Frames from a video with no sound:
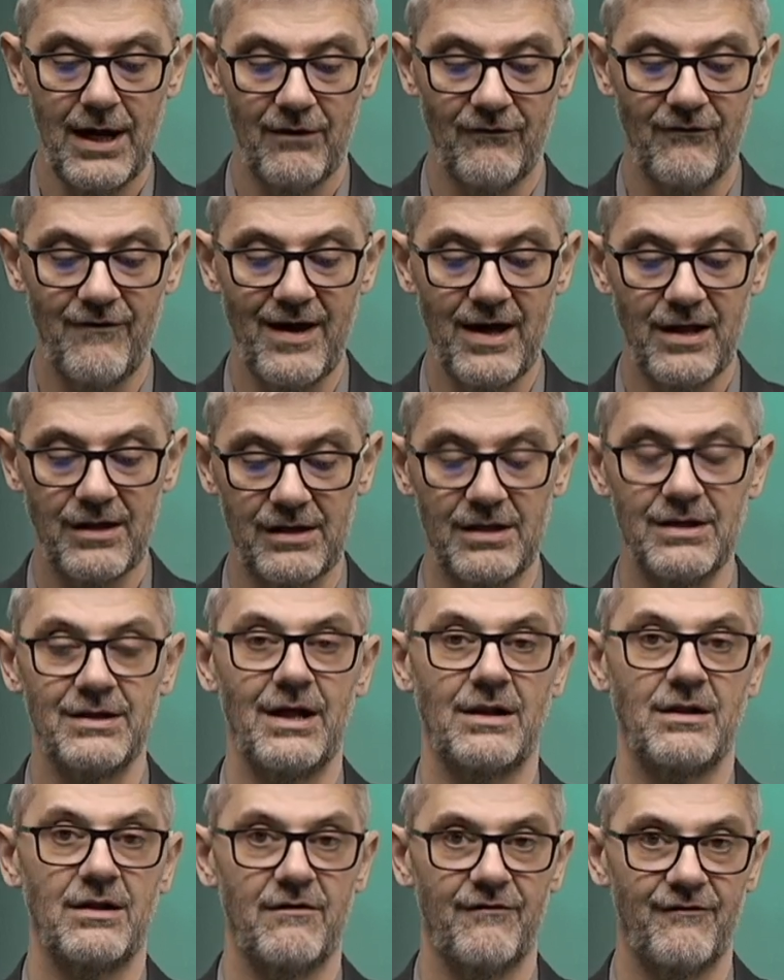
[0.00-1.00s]
waste
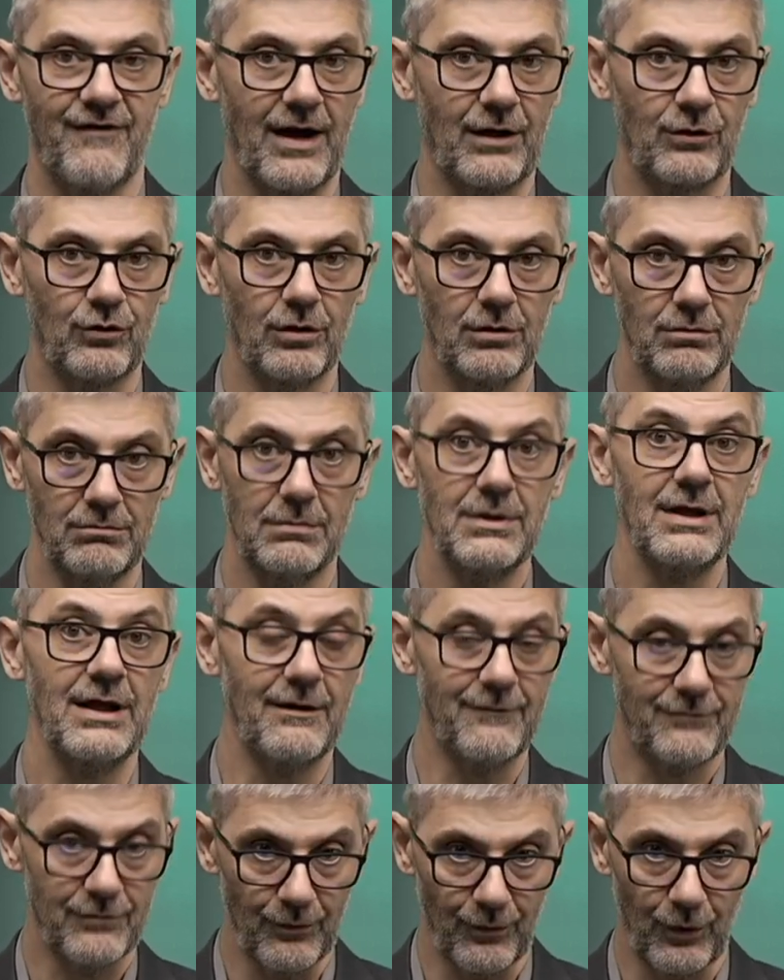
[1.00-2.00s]
intensity factor
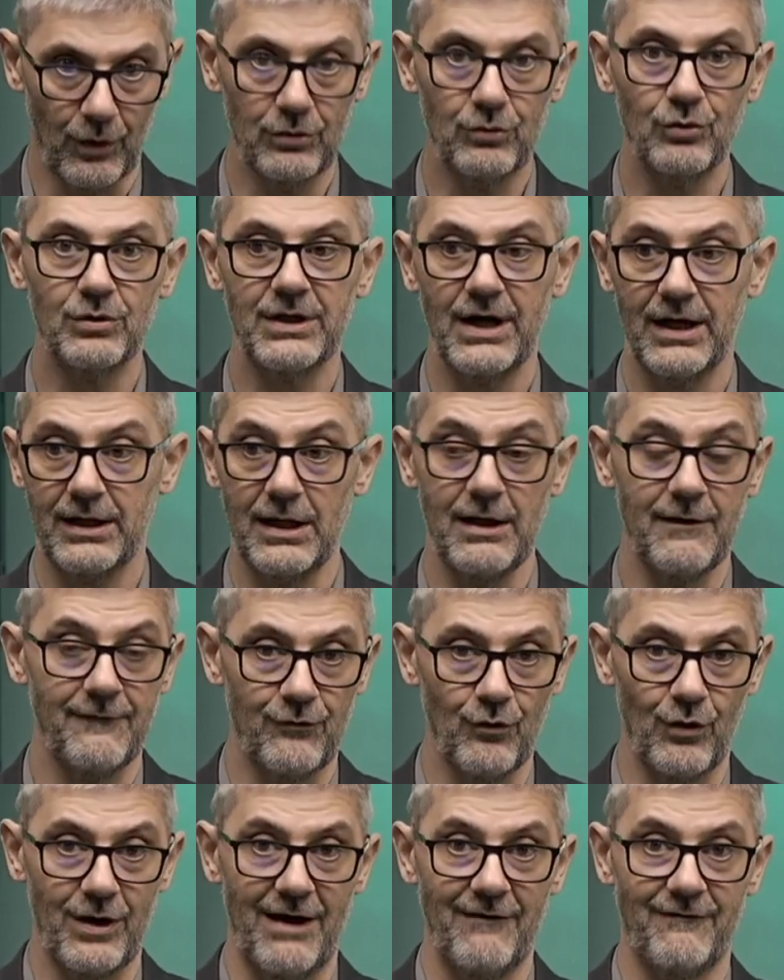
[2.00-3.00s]
if you want to track, if
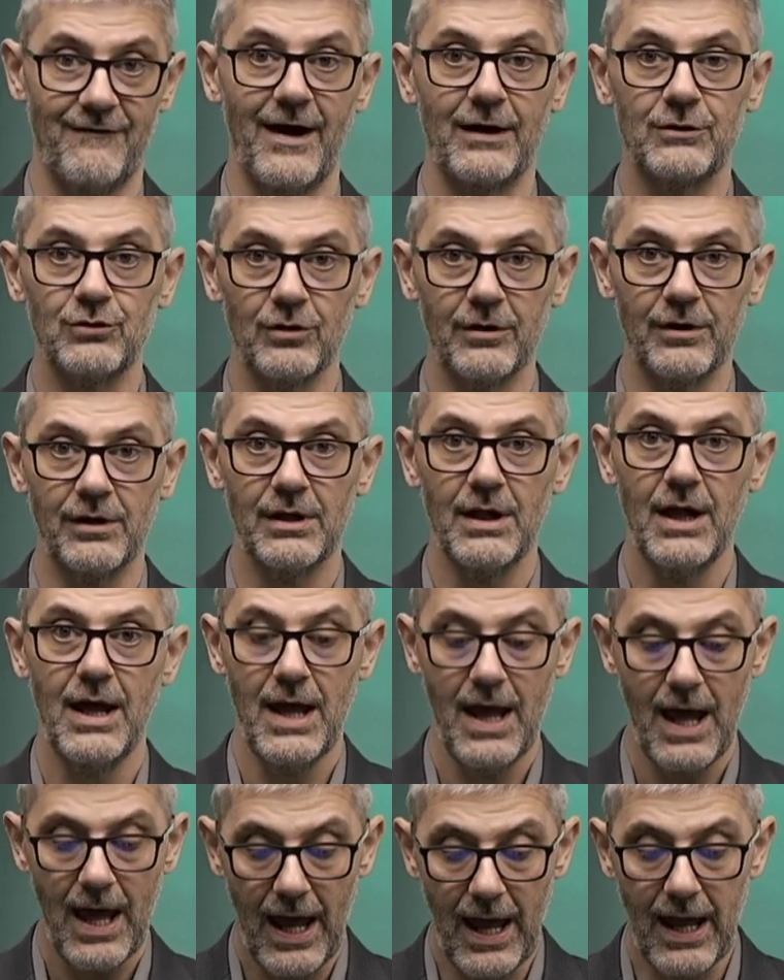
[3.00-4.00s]
you have factors,
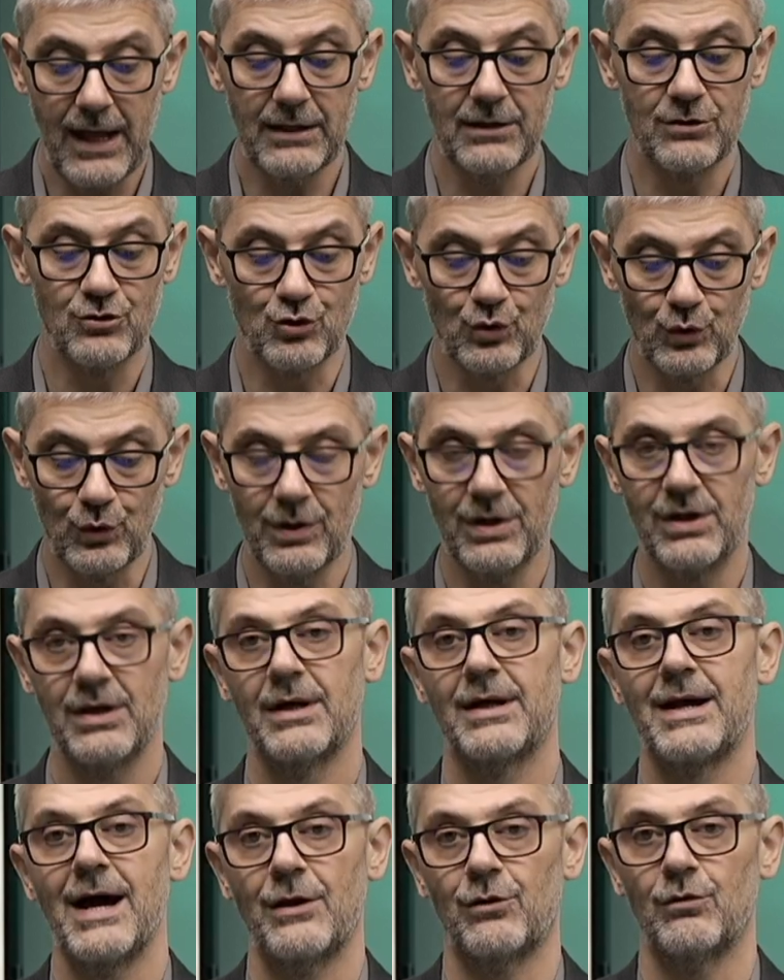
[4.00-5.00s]
and choose
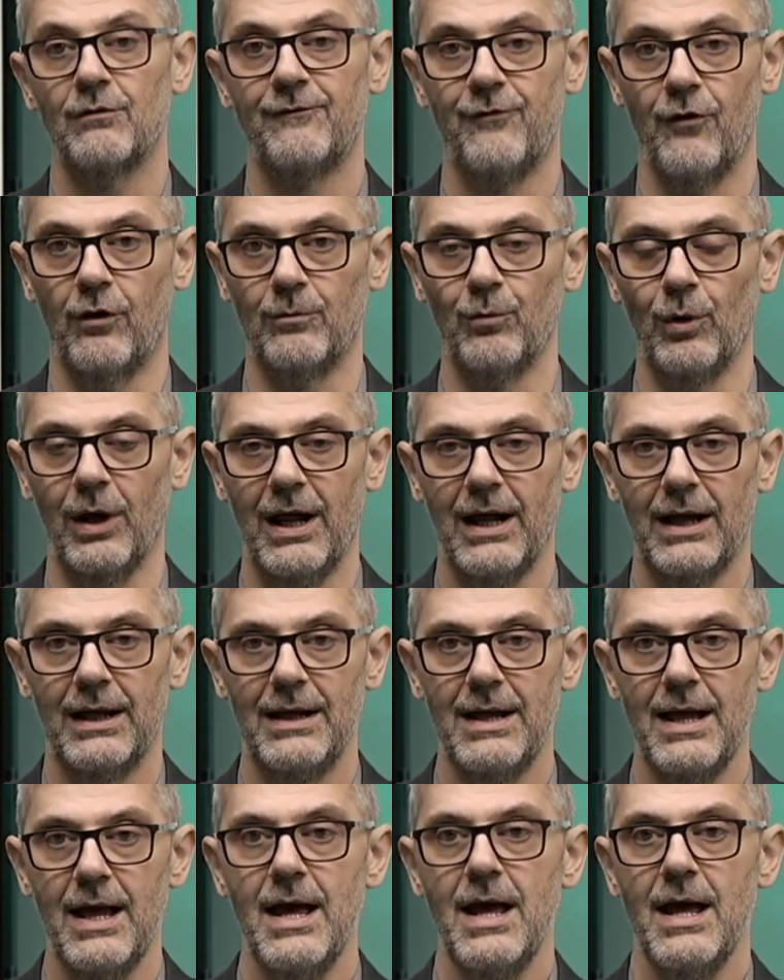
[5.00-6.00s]
custom formula.
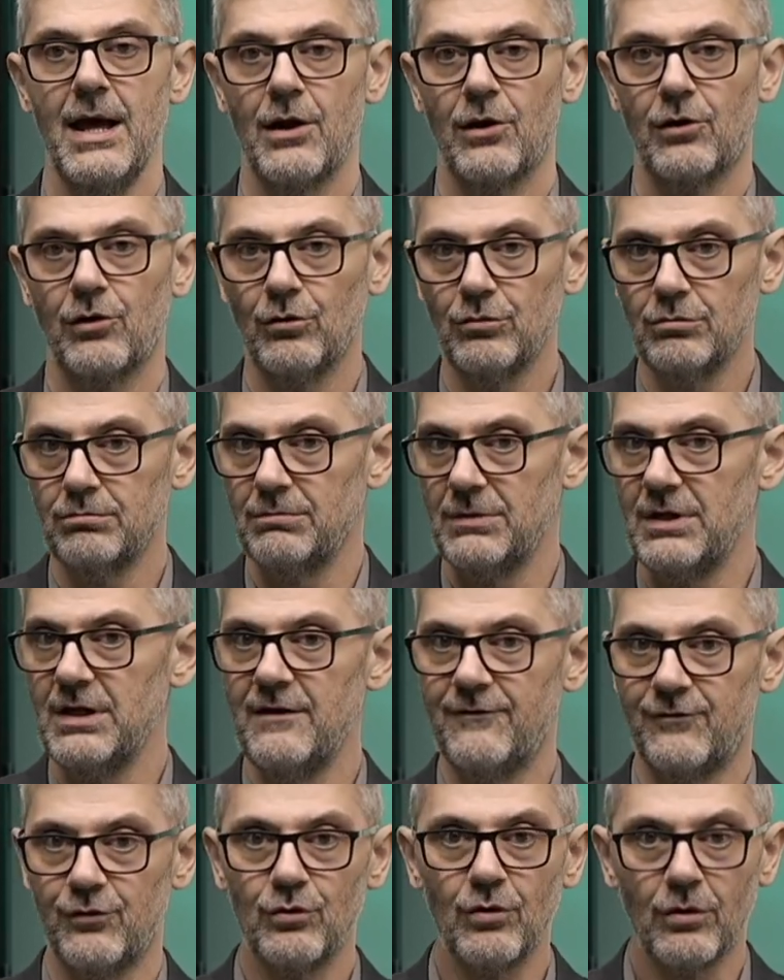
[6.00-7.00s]
So
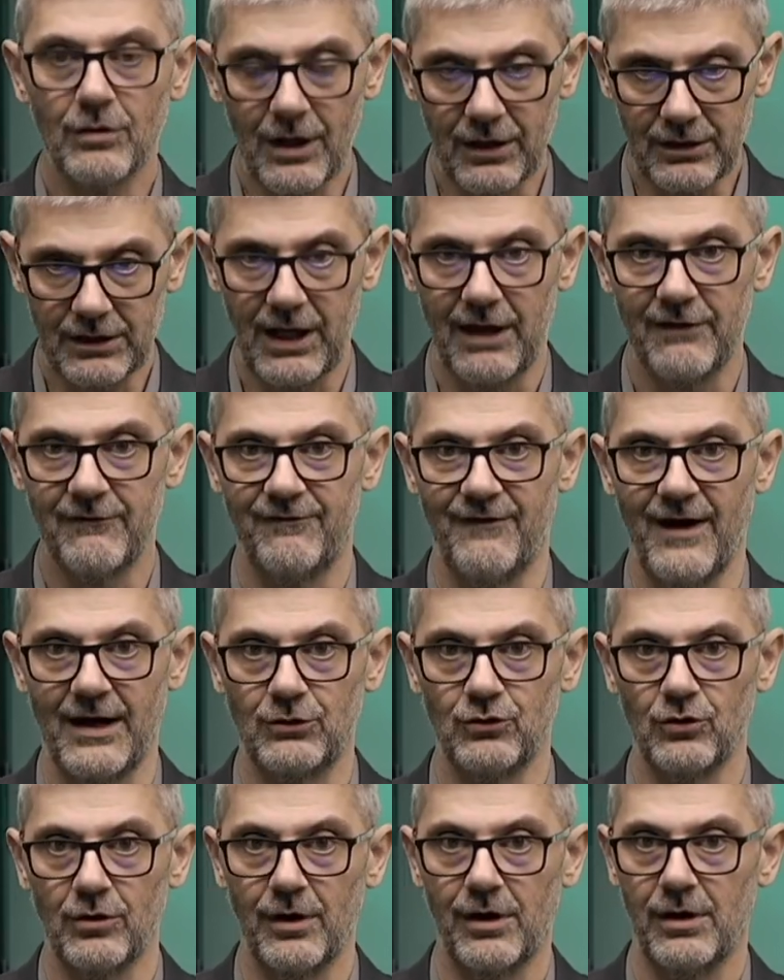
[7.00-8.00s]
if you do not have
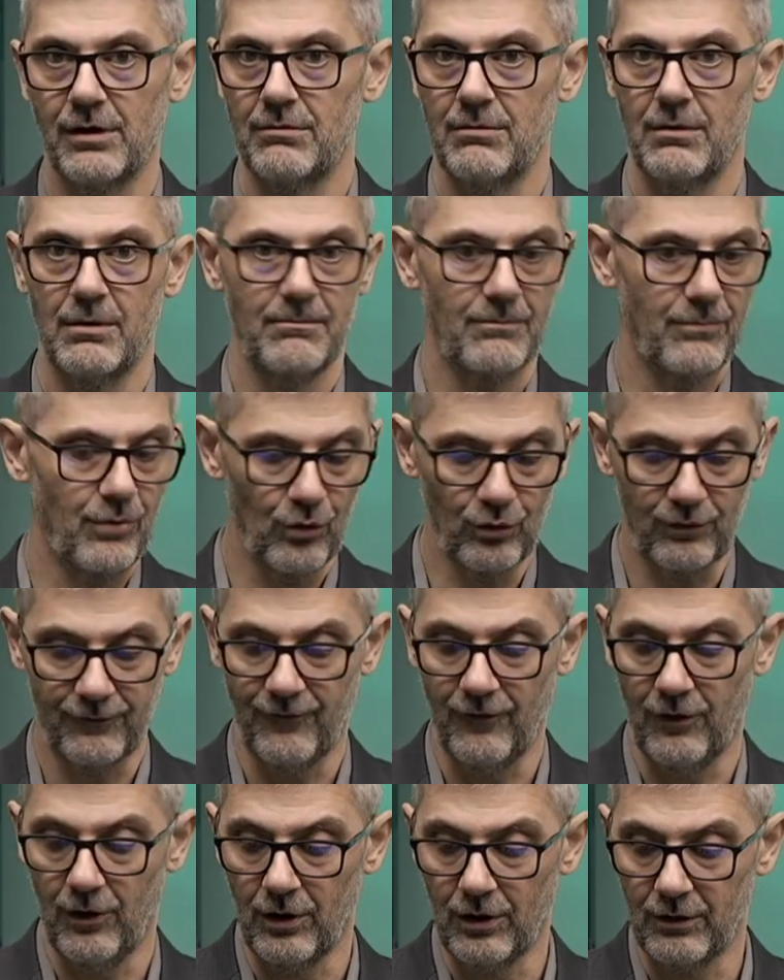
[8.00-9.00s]
factors, both
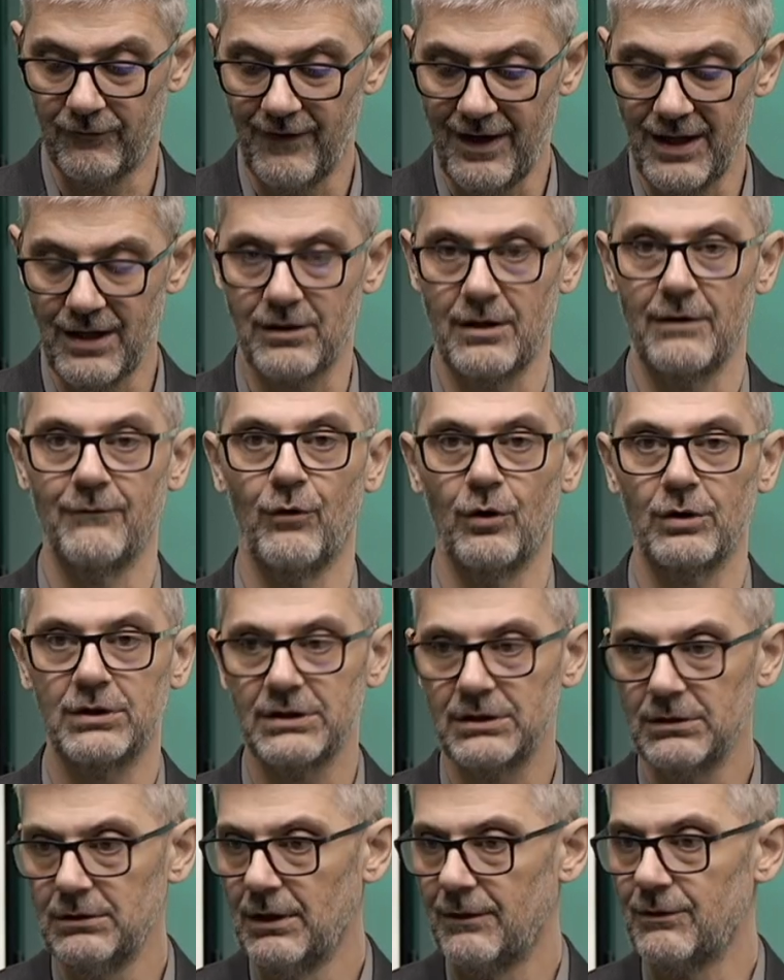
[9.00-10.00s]
for waste and
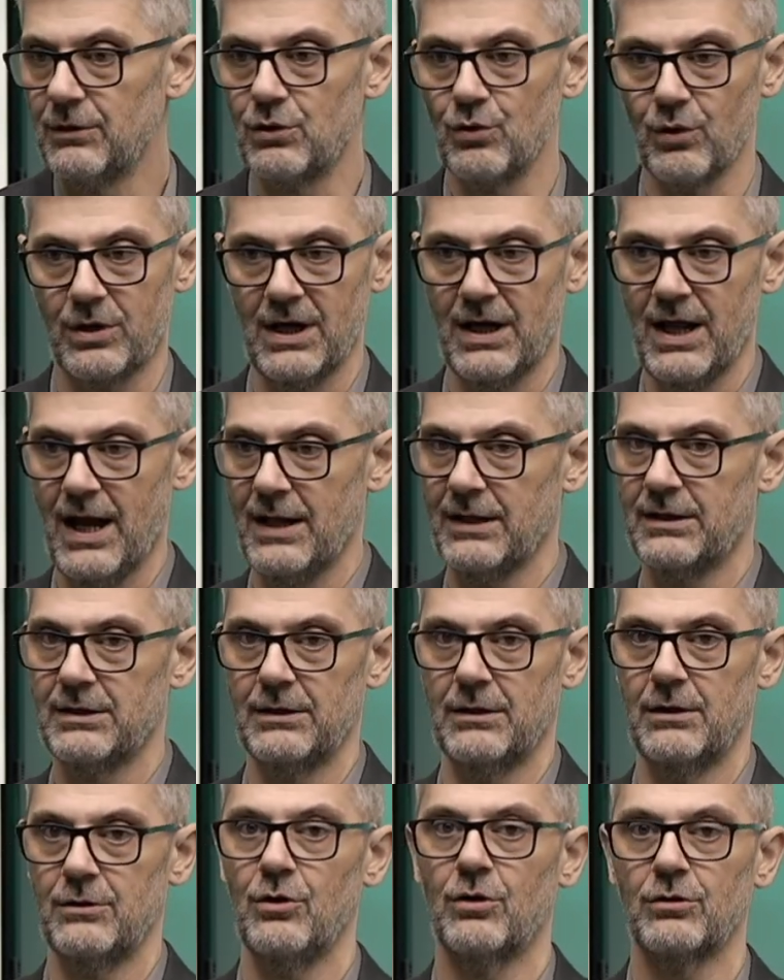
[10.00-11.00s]
water, you can
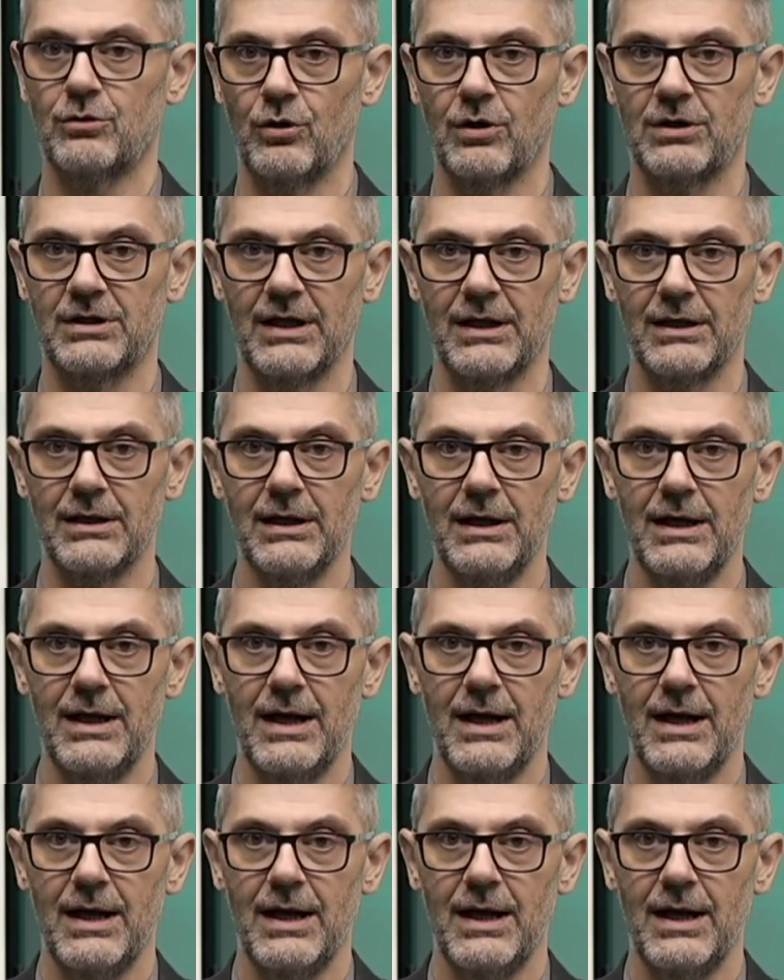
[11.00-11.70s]
enter your total